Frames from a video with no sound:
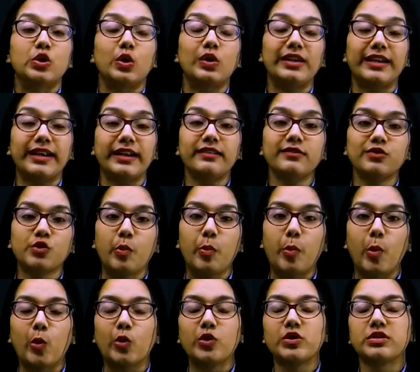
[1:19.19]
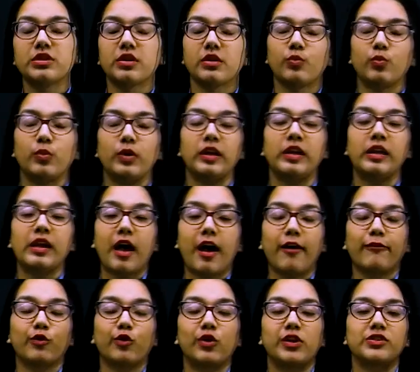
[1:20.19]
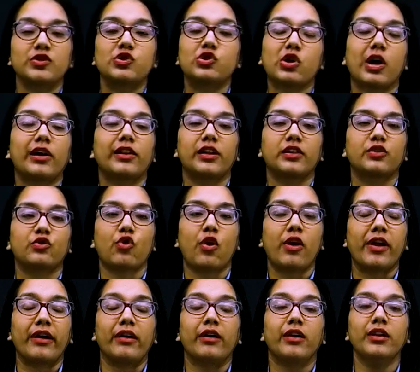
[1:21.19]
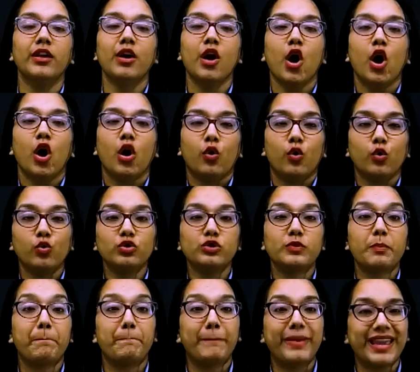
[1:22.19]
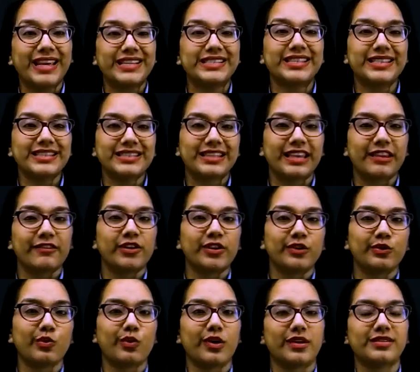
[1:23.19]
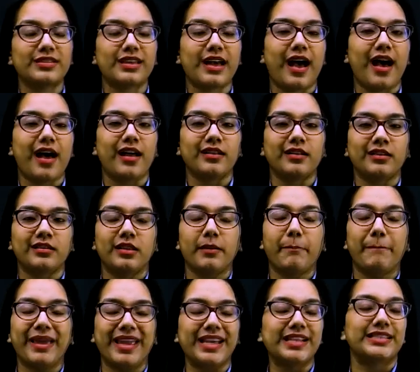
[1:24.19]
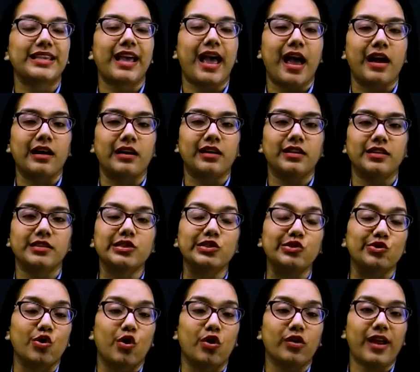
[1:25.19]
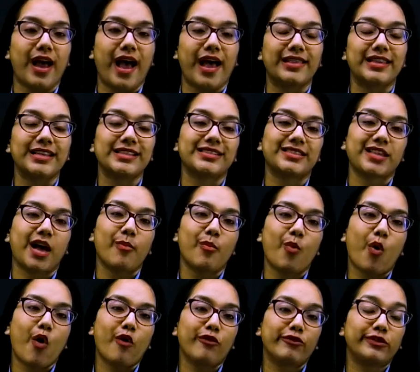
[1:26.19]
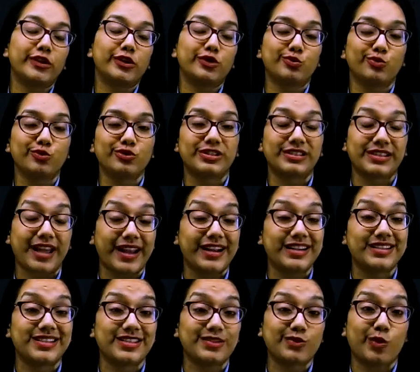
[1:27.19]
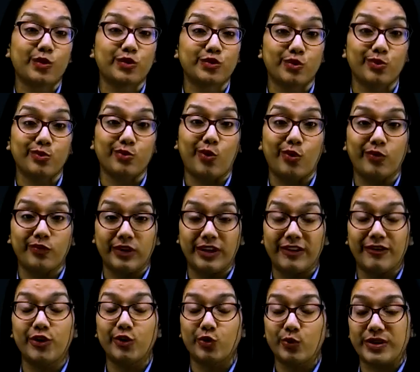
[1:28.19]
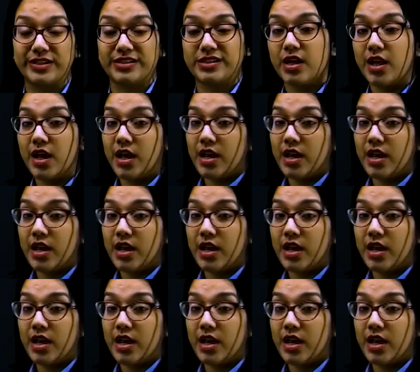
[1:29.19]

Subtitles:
So let us suppose we have to construct a triangle whose base is given to us and the base angle is known and the sum of the two sides is also known, given to us.